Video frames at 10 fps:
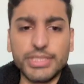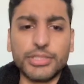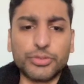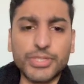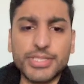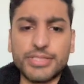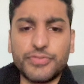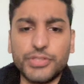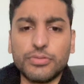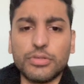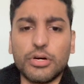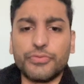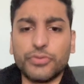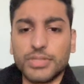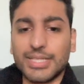greasy feel
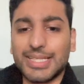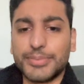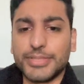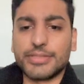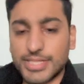of other lipids,